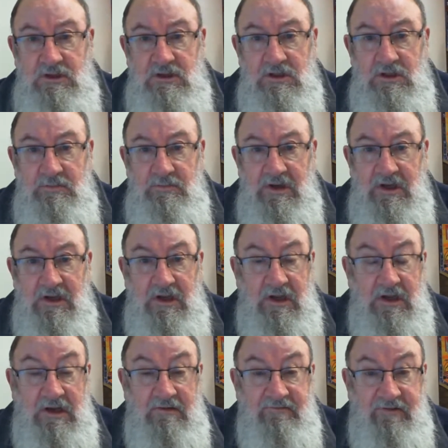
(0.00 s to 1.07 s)
But
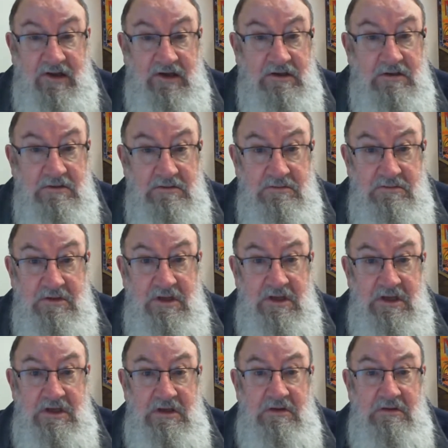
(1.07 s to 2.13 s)
in fact,
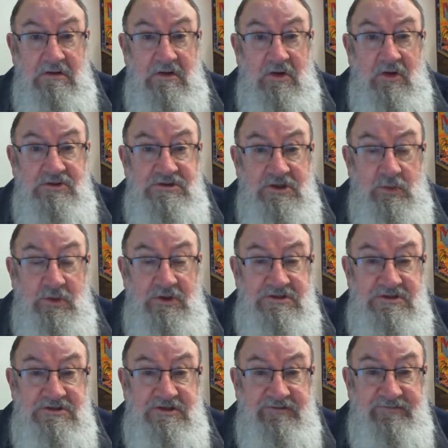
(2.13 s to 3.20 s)
the
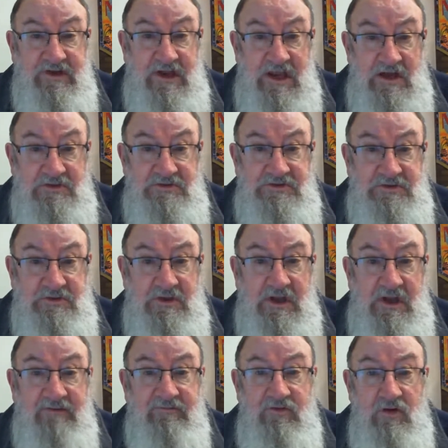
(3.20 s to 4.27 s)
consequences of the council
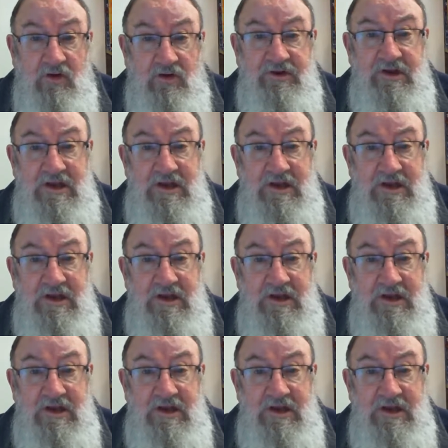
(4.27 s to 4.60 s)
have not